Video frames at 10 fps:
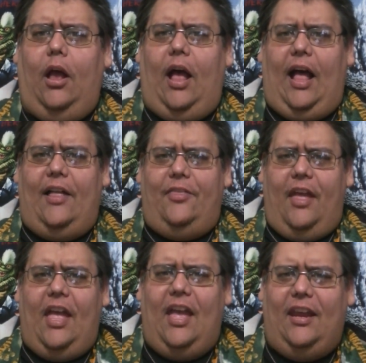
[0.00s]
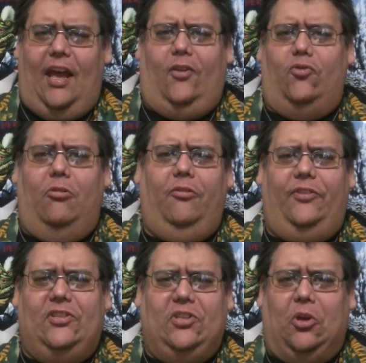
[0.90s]
on the head. I don't know if
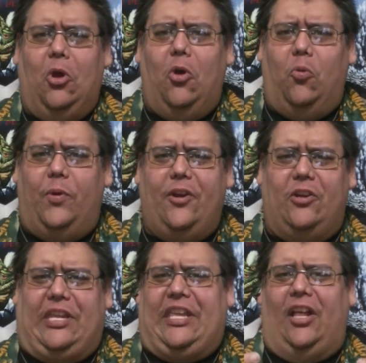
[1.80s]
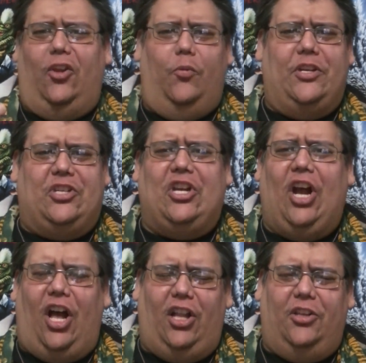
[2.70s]
it's the weird yellowish
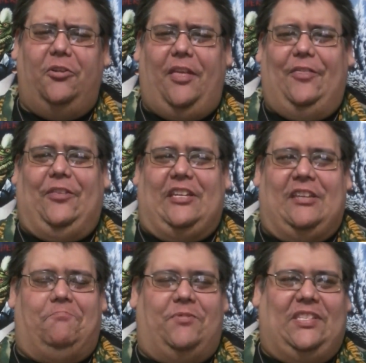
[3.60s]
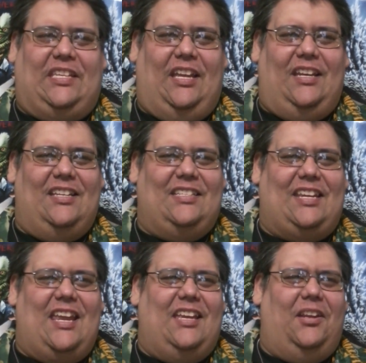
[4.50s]
color that the skin has
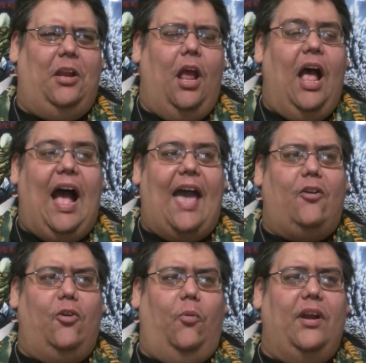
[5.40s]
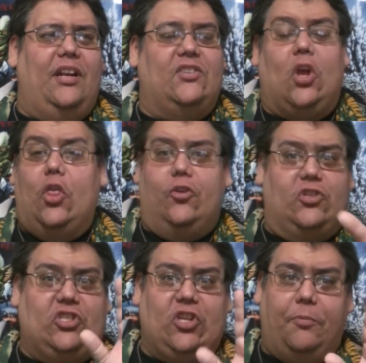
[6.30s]
taken. I don't know what it is. There's
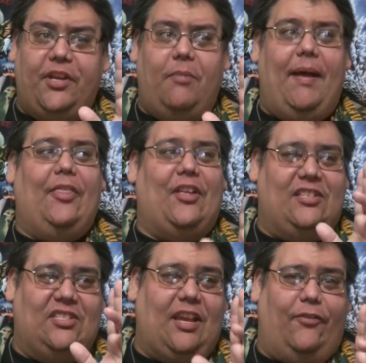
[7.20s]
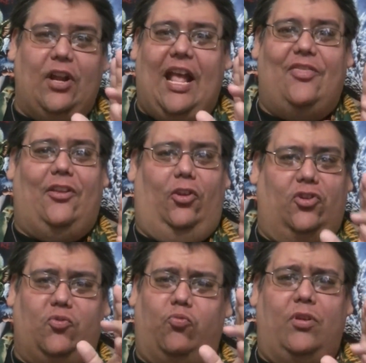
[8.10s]
something about that severed head that
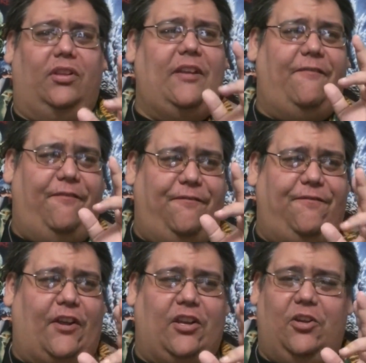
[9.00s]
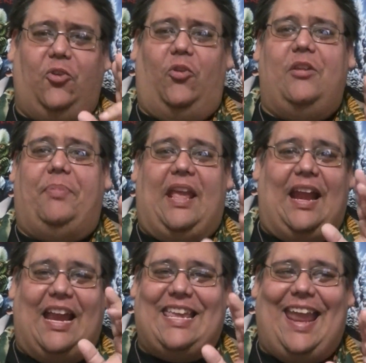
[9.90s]
looks really fucking creepy, and
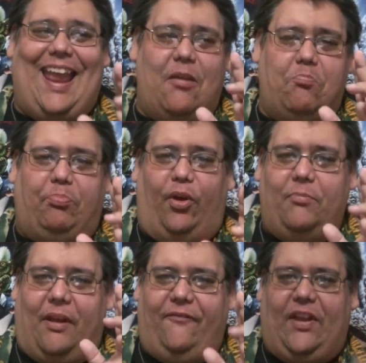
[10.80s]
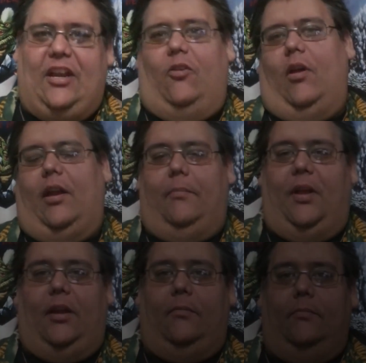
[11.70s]
I can't put my finger on it, man.